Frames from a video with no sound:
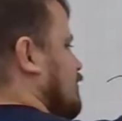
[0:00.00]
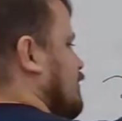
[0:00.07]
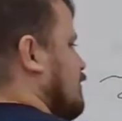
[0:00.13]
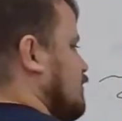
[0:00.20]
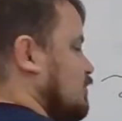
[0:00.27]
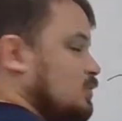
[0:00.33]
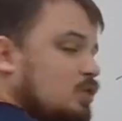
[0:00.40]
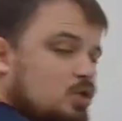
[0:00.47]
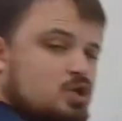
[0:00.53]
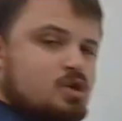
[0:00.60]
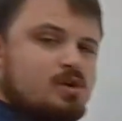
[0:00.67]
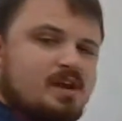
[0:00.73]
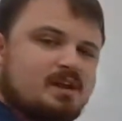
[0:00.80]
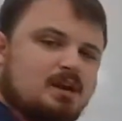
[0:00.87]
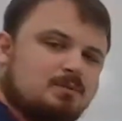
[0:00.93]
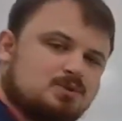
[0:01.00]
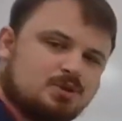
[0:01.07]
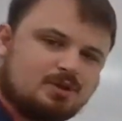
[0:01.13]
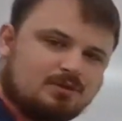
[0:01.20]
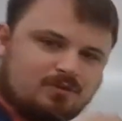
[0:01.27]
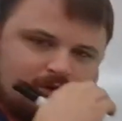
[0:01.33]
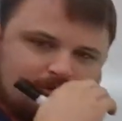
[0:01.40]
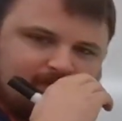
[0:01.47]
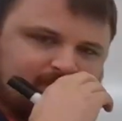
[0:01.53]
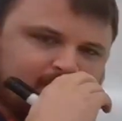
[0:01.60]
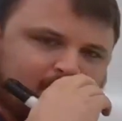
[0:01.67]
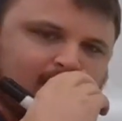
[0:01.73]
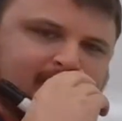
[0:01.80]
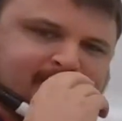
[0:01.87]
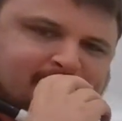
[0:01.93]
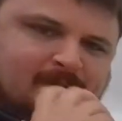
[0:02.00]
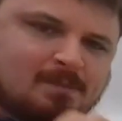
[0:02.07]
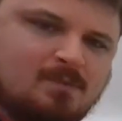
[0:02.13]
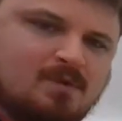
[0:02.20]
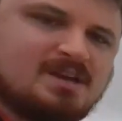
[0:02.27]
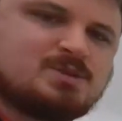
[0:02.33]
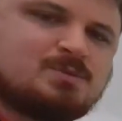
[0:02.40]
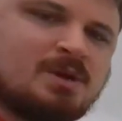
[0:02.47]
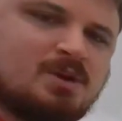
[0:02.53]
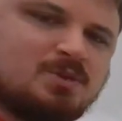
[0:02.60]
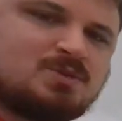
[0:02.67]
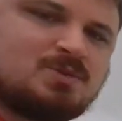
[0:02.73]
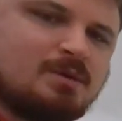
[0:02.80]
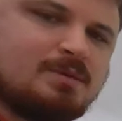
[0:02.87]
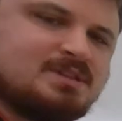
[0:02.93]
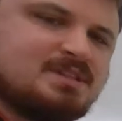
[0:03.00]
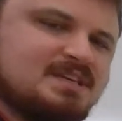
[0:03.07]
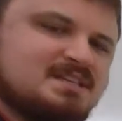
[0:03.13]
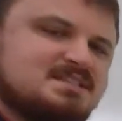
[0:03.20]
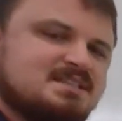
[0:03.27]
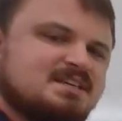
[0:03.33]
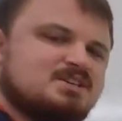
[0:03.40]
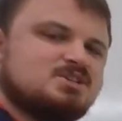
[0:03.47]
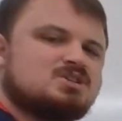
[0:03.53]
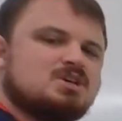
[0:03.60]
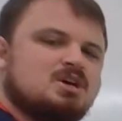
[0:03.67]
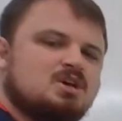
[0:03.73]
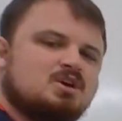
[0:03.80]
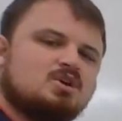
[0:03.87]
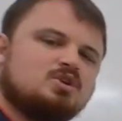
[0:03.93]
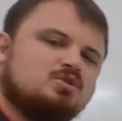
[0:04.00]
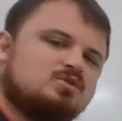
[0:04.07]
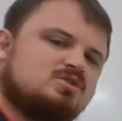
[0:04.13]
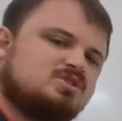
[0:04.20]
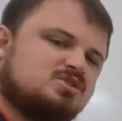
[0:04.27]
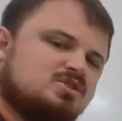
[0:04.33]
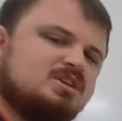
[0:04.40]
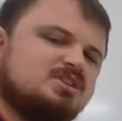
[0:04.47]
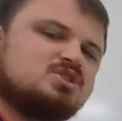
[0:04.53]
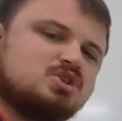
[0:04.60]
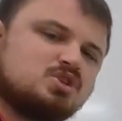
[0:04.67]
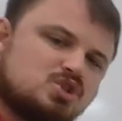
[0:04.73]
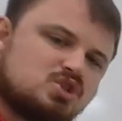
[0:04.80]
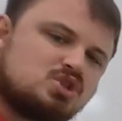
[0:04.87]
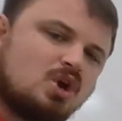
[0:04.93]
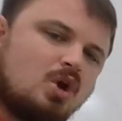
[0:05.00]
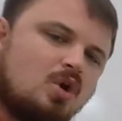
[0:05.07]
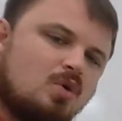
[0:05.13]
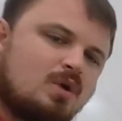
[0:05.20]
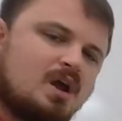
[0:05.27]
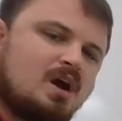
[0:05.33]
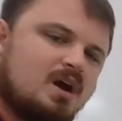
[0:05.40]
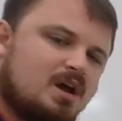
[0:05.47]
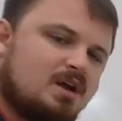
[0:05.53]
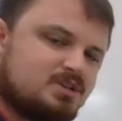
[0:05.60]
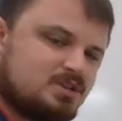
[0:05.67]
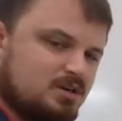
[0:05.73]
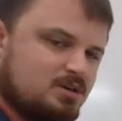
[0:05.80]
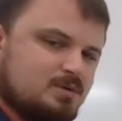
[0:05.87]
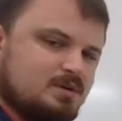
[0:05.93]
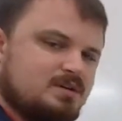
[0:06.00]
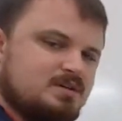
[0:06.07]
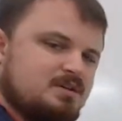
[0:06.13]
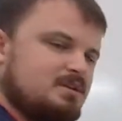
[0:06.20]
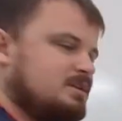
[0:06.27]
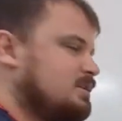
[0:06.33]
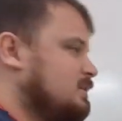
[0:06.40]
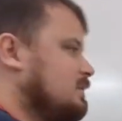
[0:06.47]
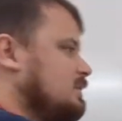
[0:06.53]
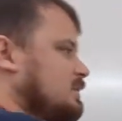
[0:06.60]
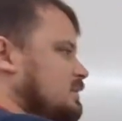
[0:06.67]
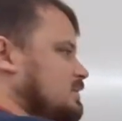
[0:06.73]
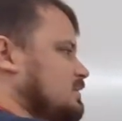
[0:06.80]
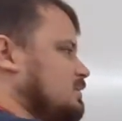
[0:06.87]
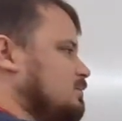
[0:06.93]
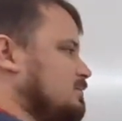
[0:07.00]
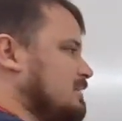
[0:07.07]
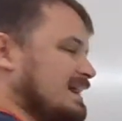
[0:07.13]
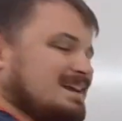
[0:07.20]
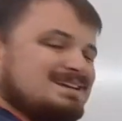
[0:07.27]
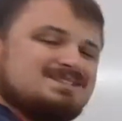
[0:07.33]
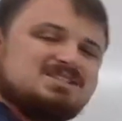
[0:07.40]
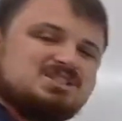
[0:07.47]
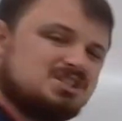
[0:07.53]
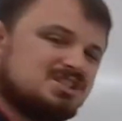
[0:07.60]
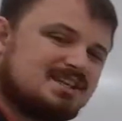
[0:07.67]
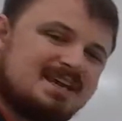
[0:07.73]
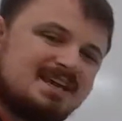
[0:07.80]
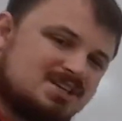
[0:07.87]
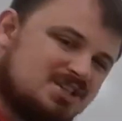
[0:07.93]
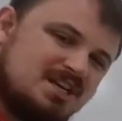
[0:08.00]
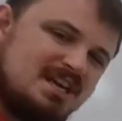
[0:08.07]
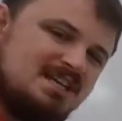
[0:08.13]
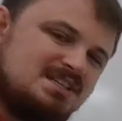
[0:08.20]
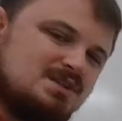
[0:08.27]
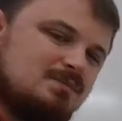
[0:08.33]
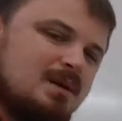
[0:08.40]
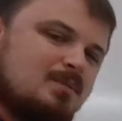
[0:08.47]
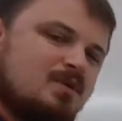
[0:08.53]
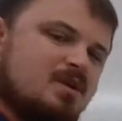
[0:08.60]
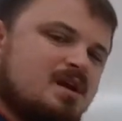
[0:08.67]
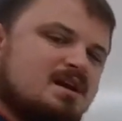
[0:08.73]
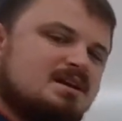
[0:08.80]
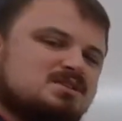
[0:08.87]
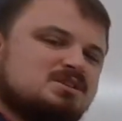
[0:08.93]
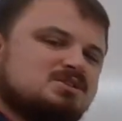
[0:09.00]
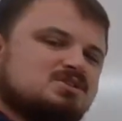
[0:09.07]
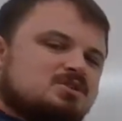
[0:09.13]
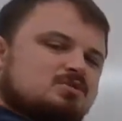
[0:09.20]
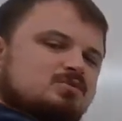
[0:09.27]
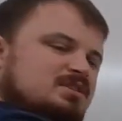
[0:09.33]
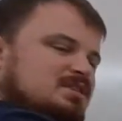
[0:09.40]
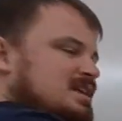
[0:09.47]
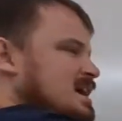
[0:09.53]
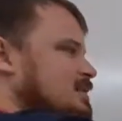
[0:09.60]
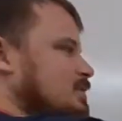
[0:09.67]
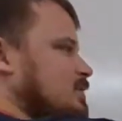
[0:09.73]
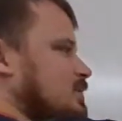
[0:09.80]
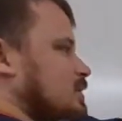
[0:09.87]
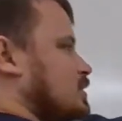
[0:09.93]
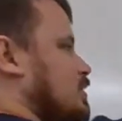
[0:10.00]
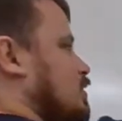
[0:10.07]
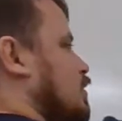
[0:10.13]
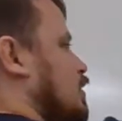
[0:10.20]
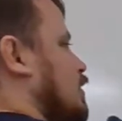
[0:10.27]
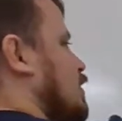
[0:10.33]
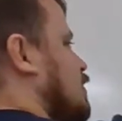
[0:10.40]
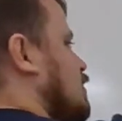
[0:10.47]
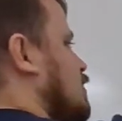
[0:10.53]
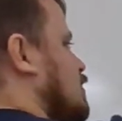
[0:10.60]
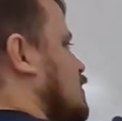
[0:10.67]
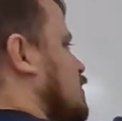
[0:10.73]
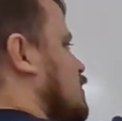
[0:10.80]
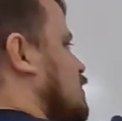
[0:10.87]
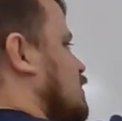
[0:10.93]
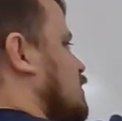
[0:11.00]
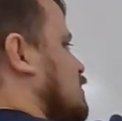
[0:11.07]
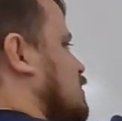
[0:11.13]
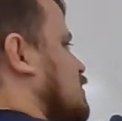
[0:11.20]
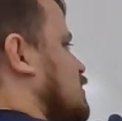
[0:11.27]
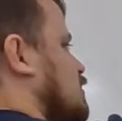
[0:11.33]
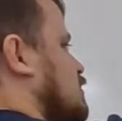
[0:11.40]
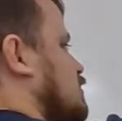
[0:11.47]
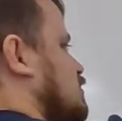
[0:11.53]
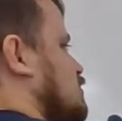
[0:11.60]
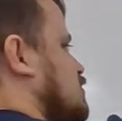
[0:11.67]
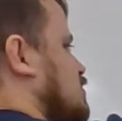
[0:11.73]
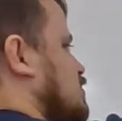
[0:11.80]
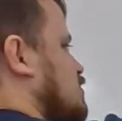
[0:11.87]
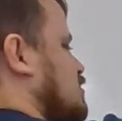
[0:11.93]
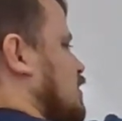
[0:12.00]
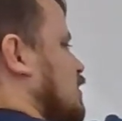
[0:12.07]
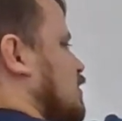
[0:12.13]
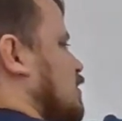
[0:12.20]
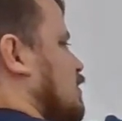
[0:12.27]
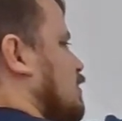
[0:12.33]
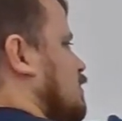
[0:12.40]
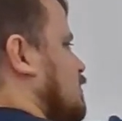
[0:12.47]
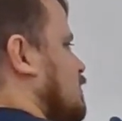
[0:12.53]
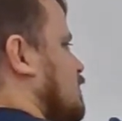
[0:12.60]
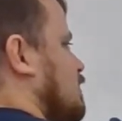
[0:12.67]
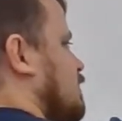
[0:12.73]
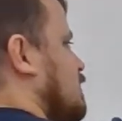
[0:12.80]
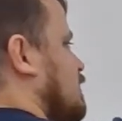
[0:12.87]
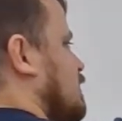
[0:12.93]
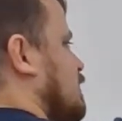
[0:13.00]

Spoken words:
the little trick I'm sure you've heard before to memorize what goes what with these is SOHCAHTOA. I guess it's just catchy, easy to memorize, and so with that you're going to go SOHCAHTOA,